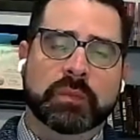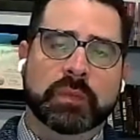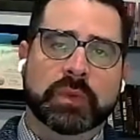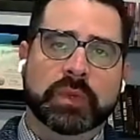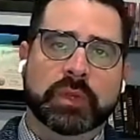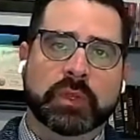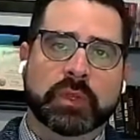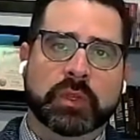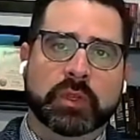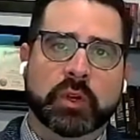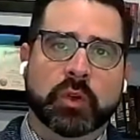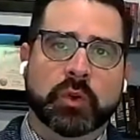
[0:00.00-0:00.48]

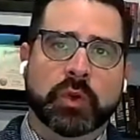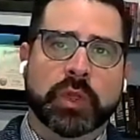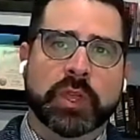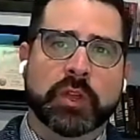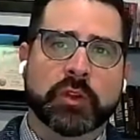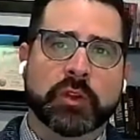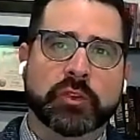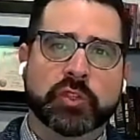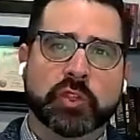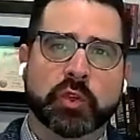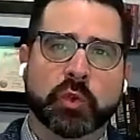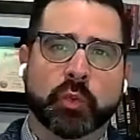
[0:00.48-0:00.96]

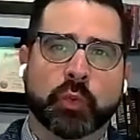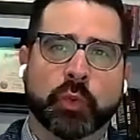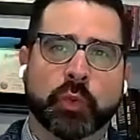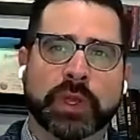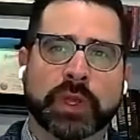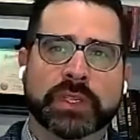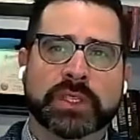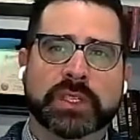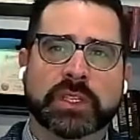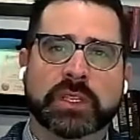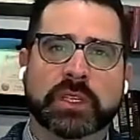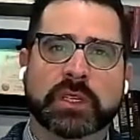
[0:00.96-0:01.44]

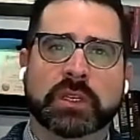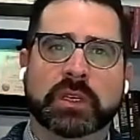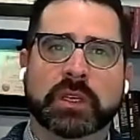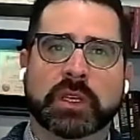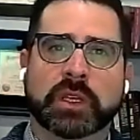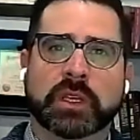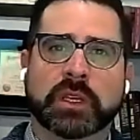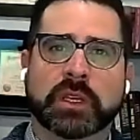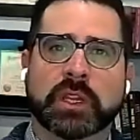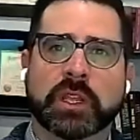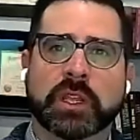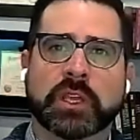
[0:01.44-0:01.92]
here's the
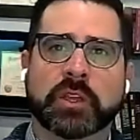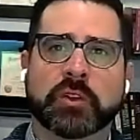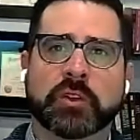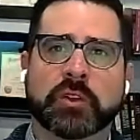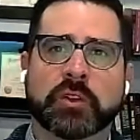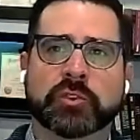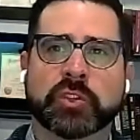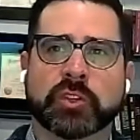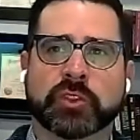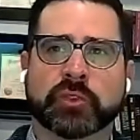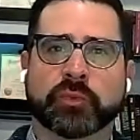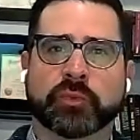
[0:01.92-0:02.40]
risk
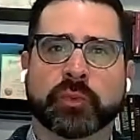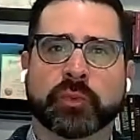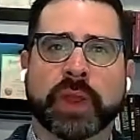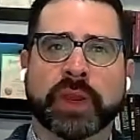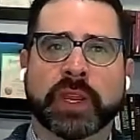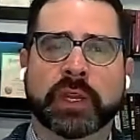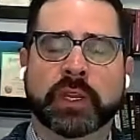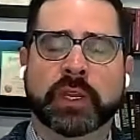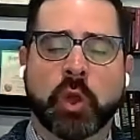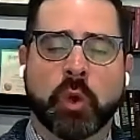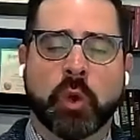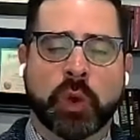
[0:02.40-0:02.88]
and
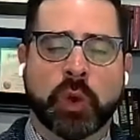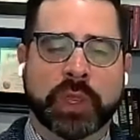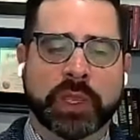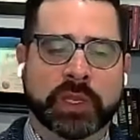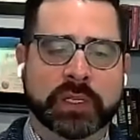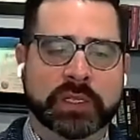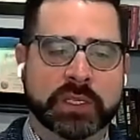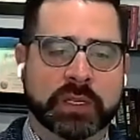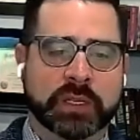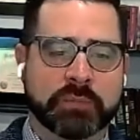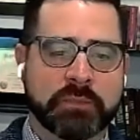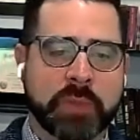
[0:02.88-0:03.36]
here's the threat,
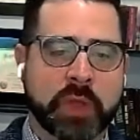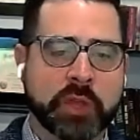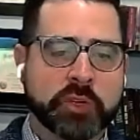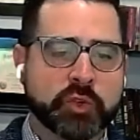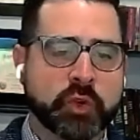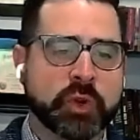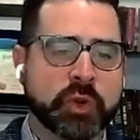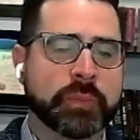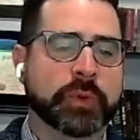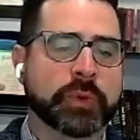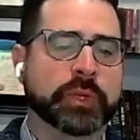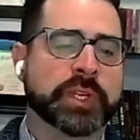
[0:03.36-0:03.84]
and going
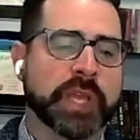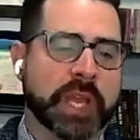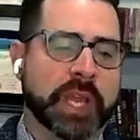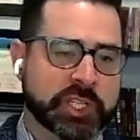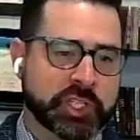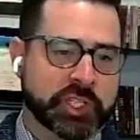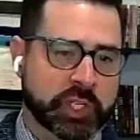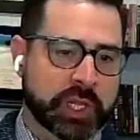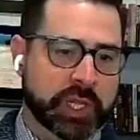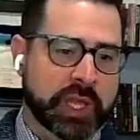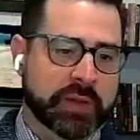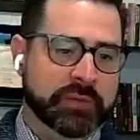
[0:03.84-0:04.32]
into
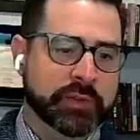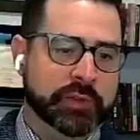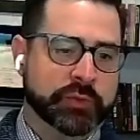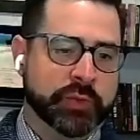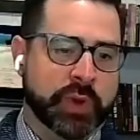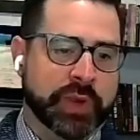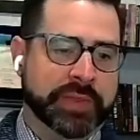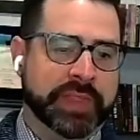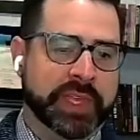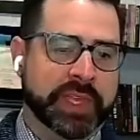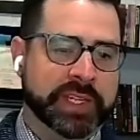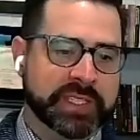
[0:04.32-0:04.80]
measuring
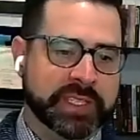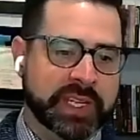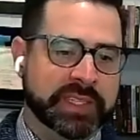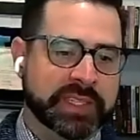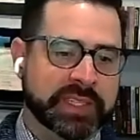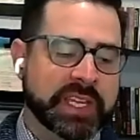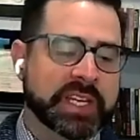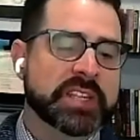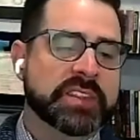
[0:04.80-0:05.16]
protection levels, right?